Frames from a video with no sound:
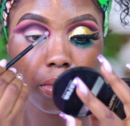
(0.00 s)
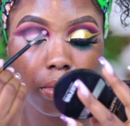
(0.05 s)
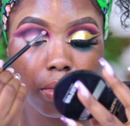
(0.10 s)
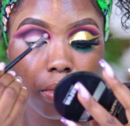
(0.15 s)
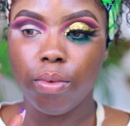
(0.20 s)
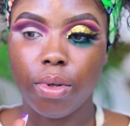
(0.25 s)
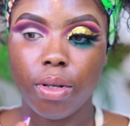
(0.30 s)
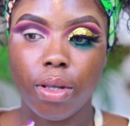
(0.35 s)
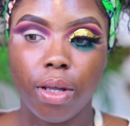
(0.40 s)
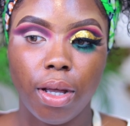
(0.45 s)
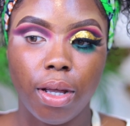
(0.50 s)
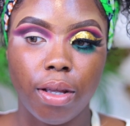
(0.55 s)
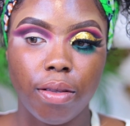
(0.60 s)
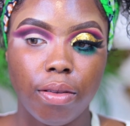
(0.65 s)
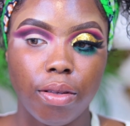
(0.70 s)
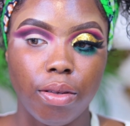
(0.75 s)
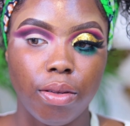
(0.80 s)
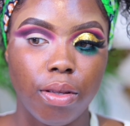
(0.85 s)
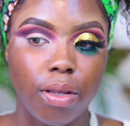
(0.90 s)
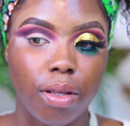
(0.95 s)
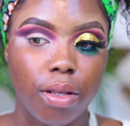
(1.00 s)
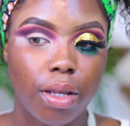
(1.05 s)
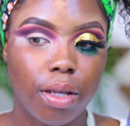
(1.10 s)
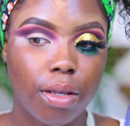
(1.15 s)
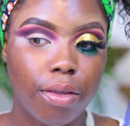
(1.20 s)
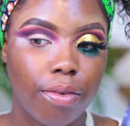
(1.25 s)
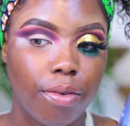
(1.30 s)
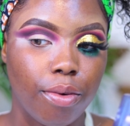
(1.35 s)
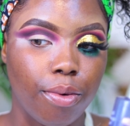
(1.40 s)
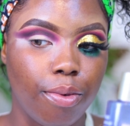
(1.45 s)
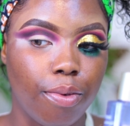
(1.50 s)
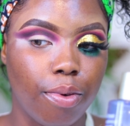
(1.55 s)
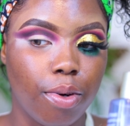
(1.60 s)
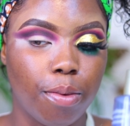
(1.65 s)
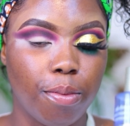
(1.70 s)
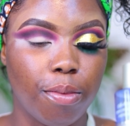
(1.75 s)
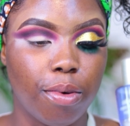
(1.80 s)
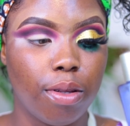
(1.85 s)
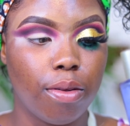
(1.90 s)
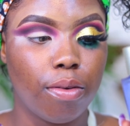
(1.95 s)
This is what the eyes are looking like so
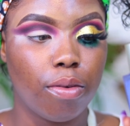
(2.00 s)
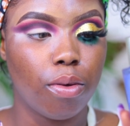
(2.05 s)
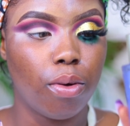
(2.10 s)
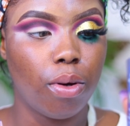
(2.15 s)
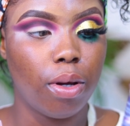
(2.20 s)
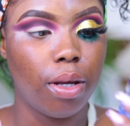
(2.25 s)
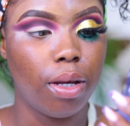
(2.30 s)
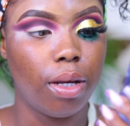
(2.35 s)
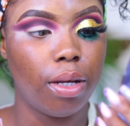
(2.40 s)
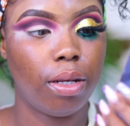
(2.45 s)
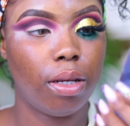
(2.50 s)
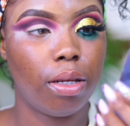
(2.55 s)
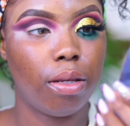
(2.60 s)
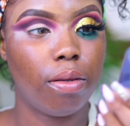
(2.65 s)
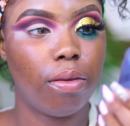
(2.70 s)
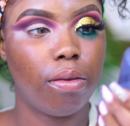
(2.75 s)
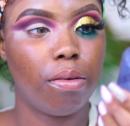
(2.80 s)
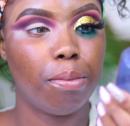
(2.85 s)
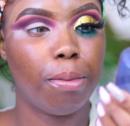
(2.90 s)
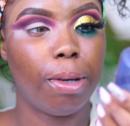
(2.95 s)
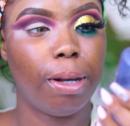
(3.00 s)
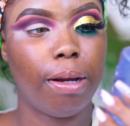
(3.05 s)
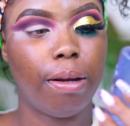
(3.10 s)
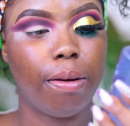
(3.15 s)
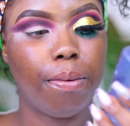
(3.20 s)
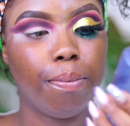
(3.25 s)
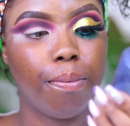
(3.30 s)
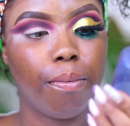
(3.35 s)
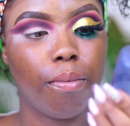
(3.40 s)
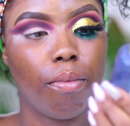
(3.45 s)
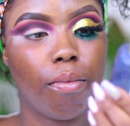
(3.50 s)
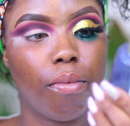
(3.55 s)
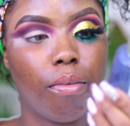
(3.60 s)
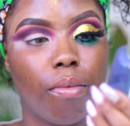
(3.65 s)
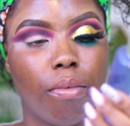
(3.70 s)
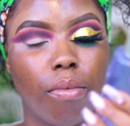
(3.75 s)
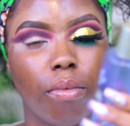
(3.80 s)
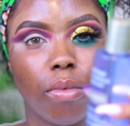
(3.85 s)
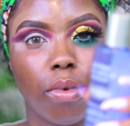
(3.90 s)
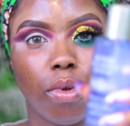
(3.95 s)
far. I'm going to go ahead into my
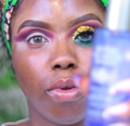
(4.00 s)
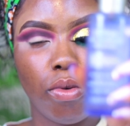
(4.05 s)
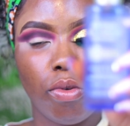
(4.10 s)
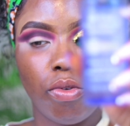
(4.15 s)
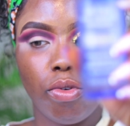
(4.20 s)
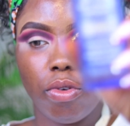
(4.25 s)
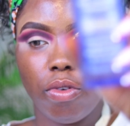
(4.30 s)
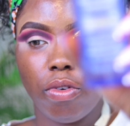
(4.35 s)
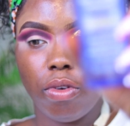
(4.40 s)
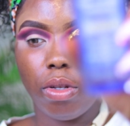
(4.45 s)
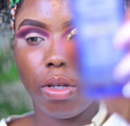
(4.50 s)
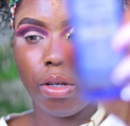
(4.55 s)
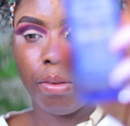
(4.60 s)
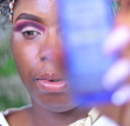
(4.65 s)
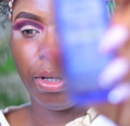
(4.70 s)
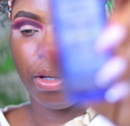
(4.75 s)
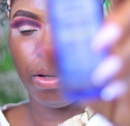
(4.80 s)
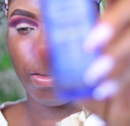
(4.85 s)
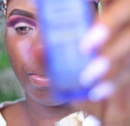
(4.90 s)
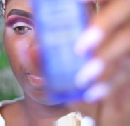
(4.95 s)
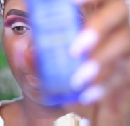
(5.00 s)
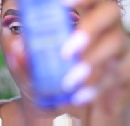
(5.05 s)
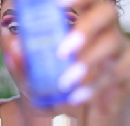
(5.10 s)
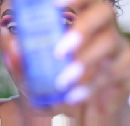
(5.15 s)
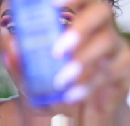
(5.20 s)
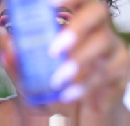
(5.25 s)
Neutrogena makeup